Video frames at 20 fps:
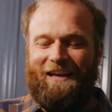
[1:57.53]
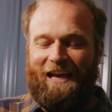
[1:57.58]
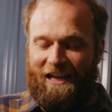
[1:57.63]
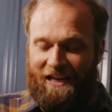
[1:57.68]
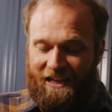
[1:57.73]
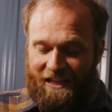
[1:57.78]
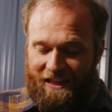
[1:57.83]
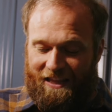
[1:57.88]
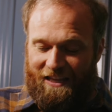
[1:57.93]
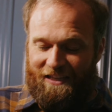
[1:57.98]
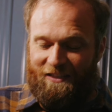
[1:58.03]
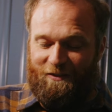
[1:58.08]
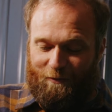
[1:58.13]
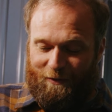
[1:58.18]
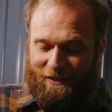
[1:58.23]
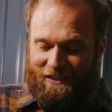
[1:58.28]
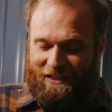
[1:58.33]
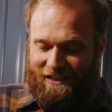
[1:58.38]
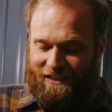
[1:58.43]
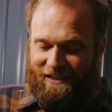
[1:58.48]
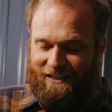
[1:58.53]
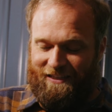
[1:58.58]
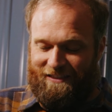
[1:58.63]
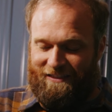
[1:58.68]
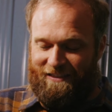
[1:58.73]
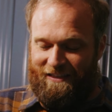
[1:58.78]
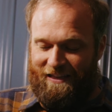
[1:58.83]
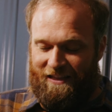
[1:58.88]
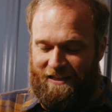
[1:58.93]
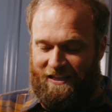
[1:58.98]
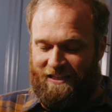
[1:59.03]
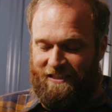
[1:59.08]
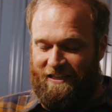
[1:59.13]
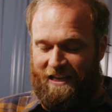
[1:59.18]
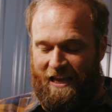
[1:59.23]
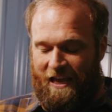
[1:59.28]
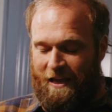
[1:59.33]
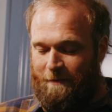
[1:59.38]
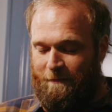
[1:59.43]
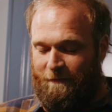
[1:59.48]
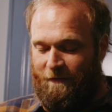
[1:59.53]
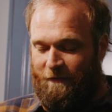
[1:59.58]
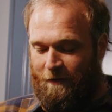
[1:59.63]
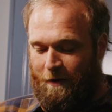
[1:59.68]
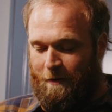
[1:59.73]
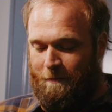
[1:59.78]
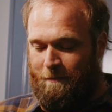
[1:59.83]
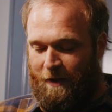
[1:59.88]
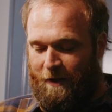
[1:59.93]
And this was his. And this came from